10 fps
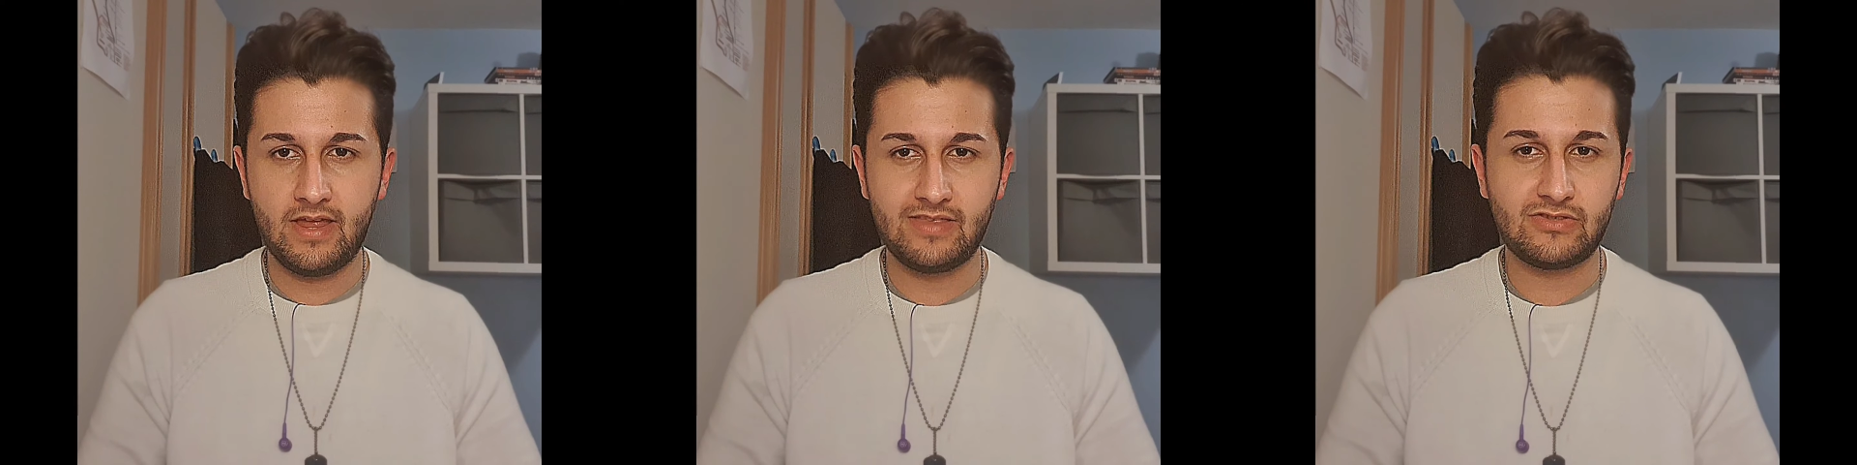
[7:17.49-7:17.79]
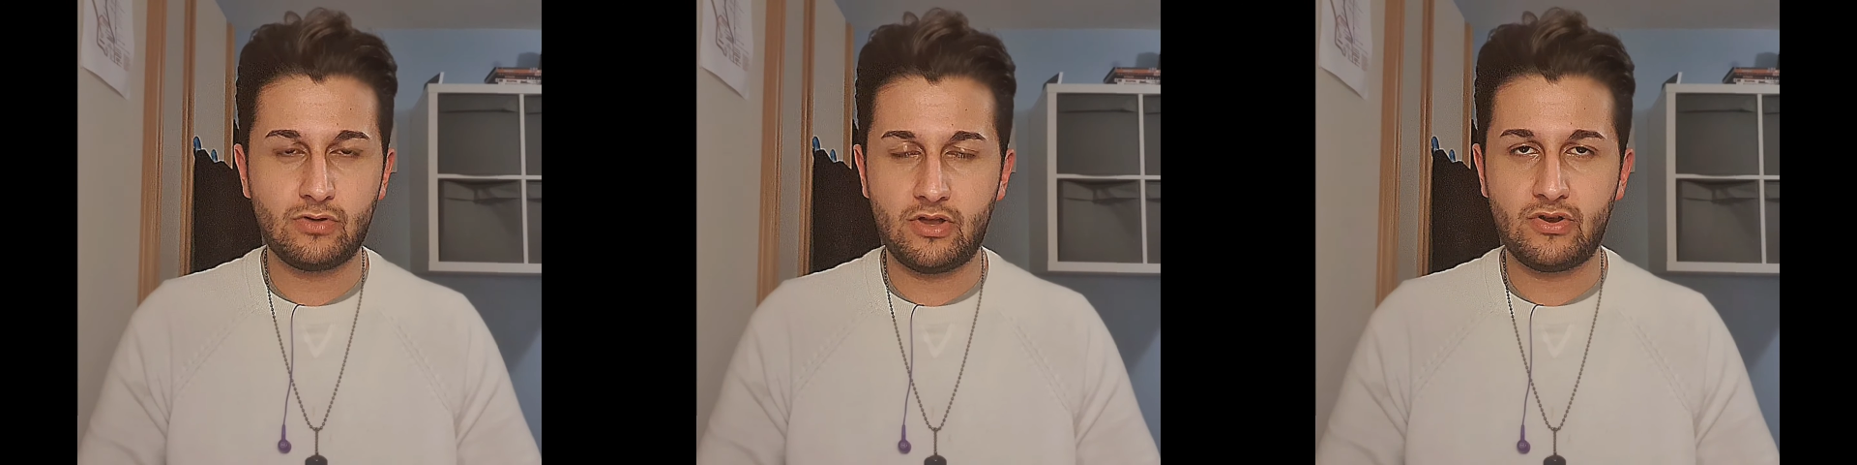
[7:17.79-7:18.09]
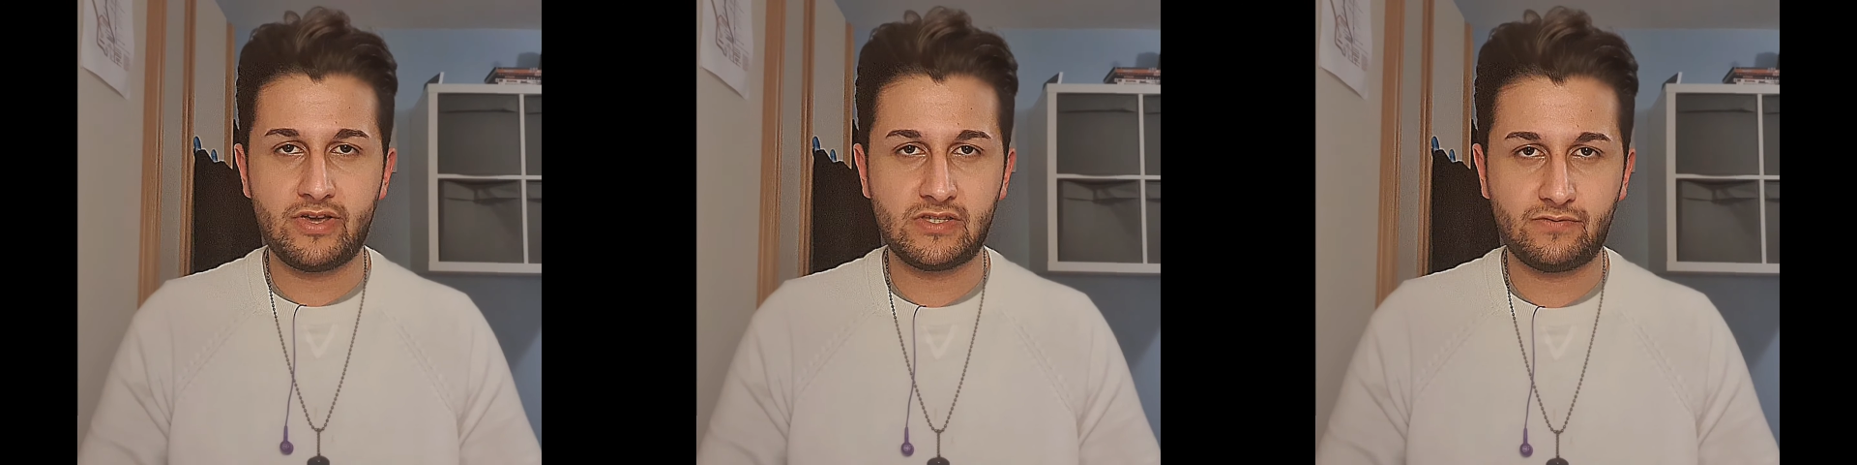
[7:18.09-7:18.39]
It's not a
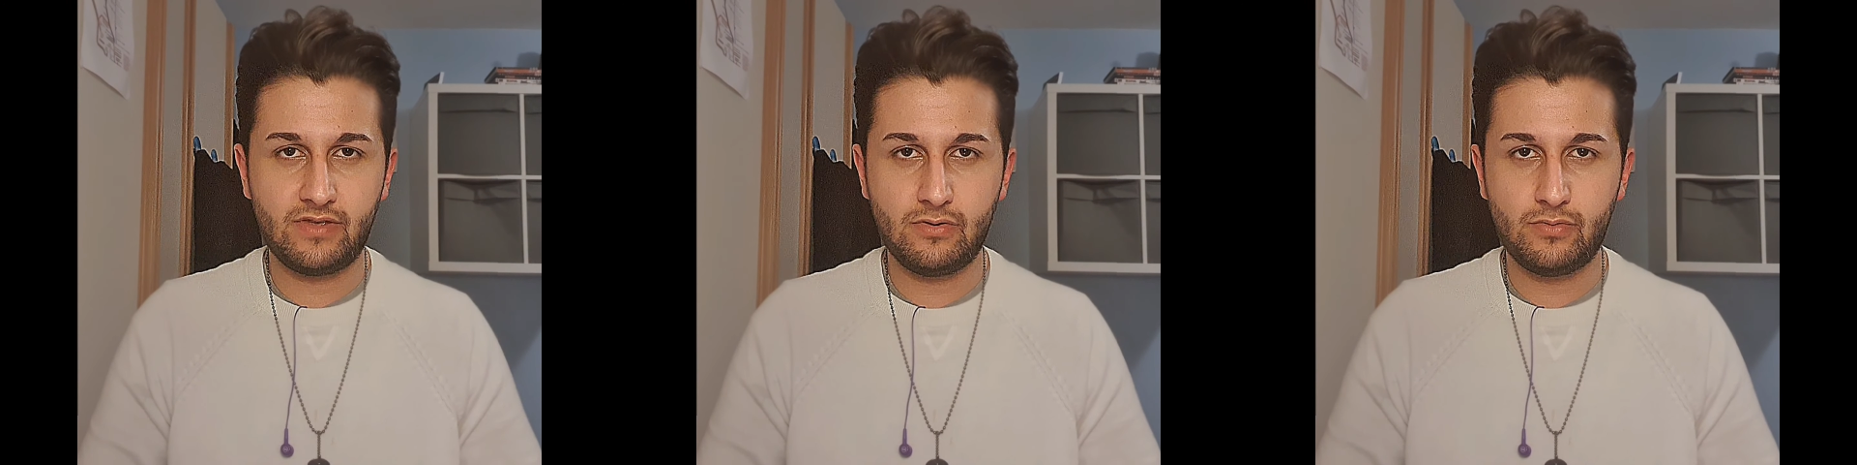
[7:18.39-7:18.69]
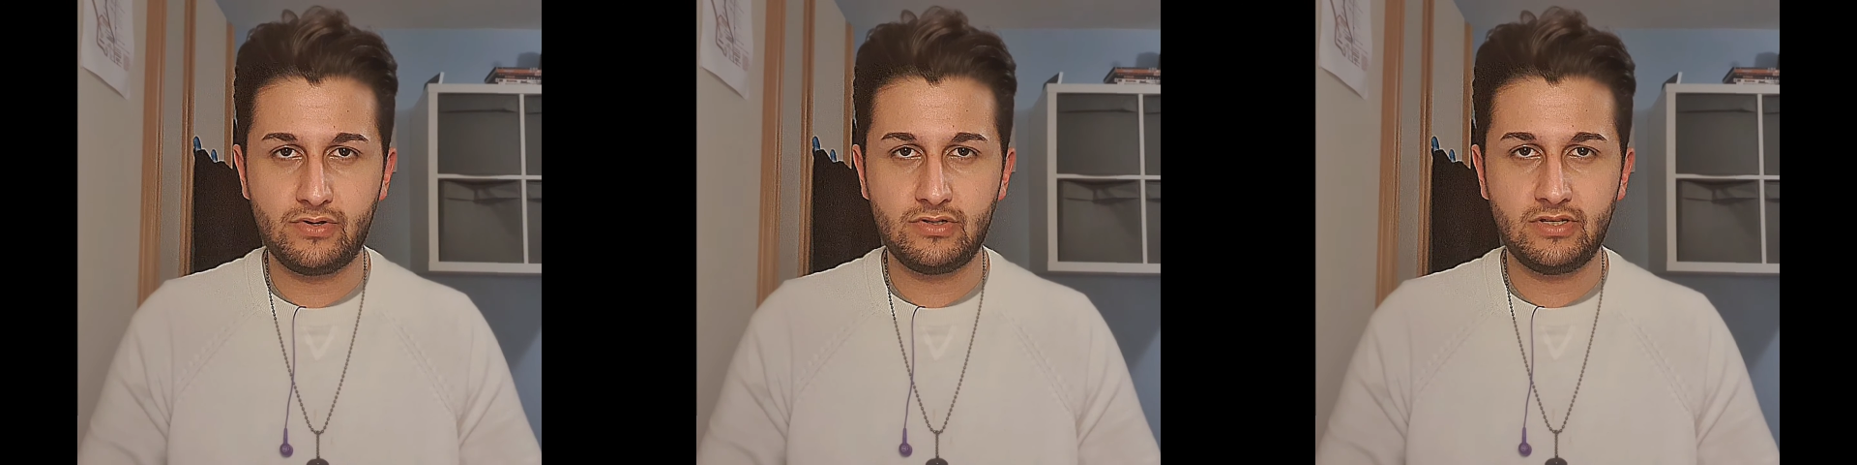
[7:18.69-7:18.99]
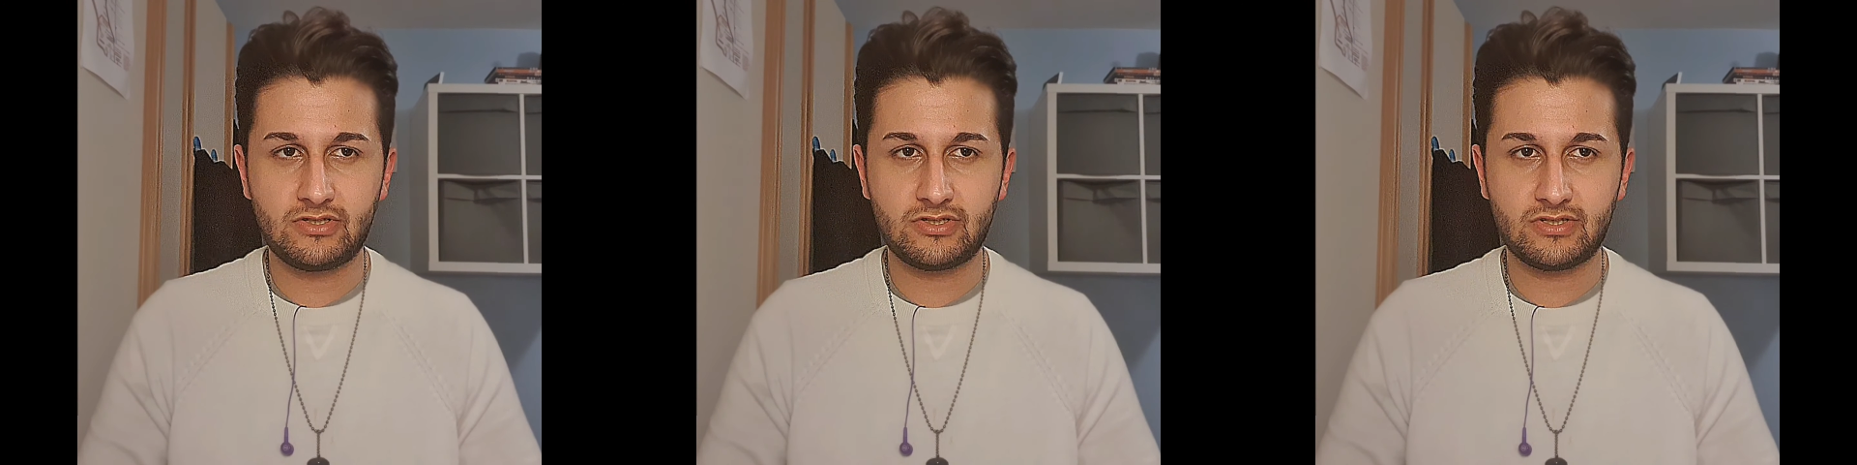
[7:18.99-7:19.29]
nice feel, and
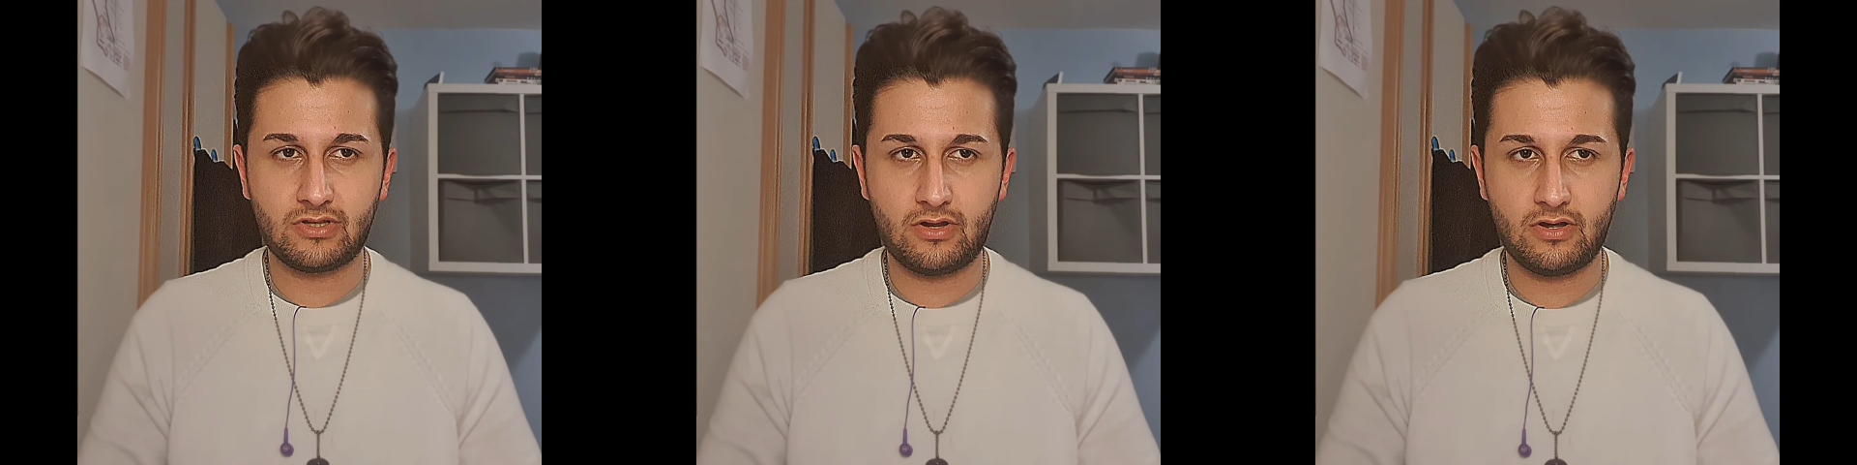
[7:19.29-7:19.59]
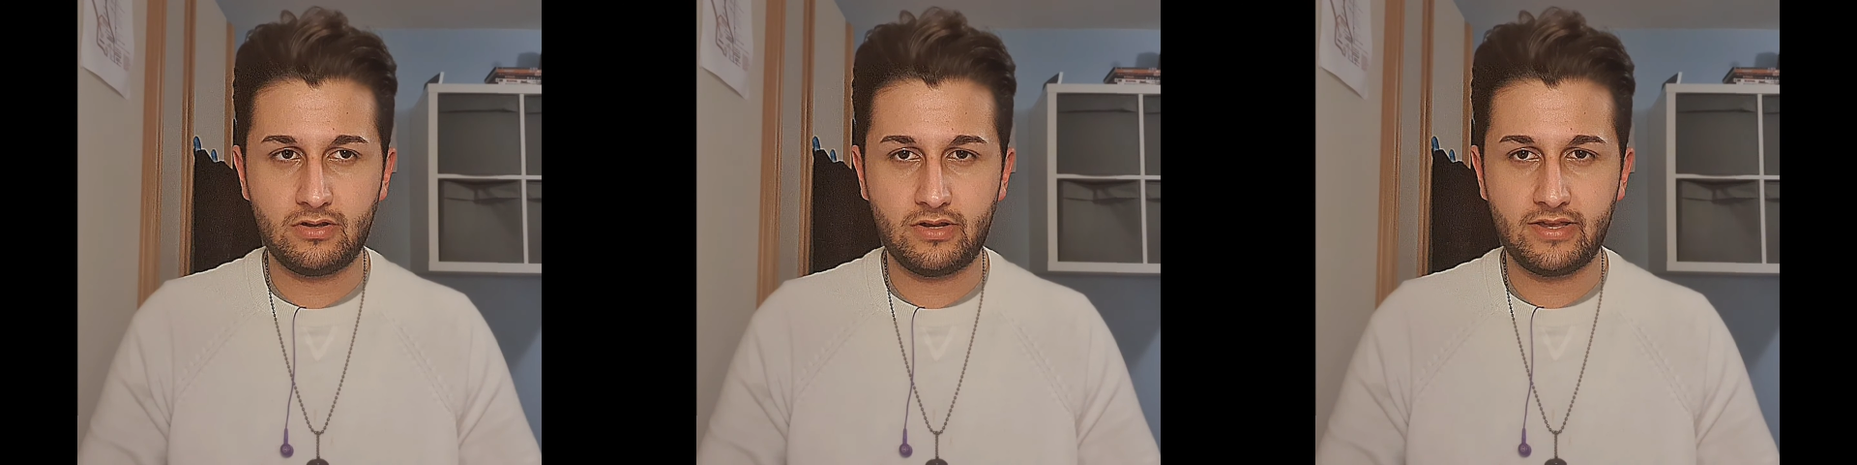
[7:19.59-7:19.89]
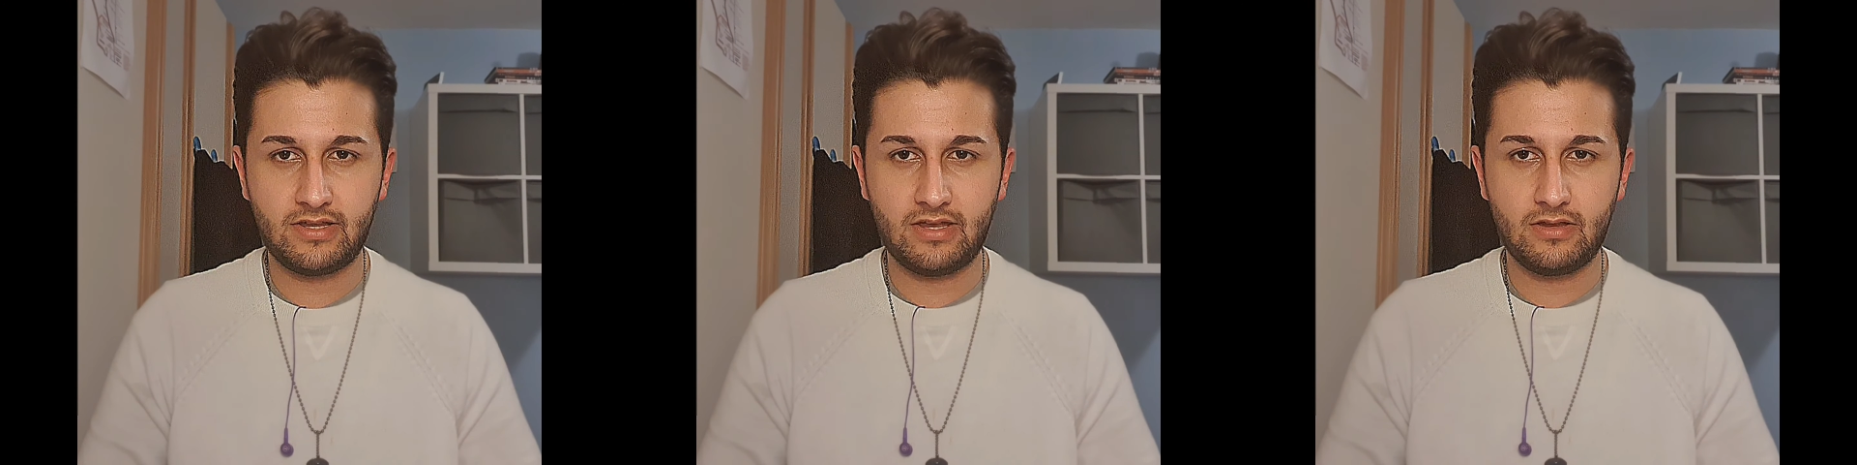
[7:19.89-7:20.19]
it's just
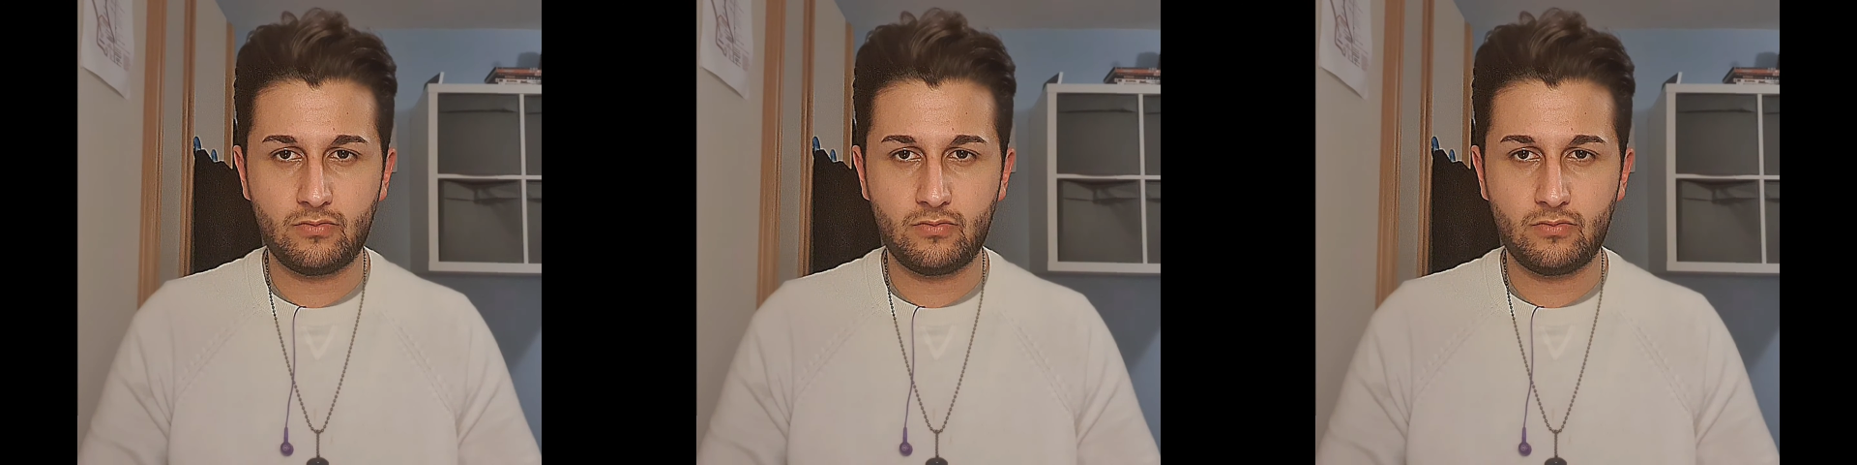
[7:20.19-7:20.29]
like,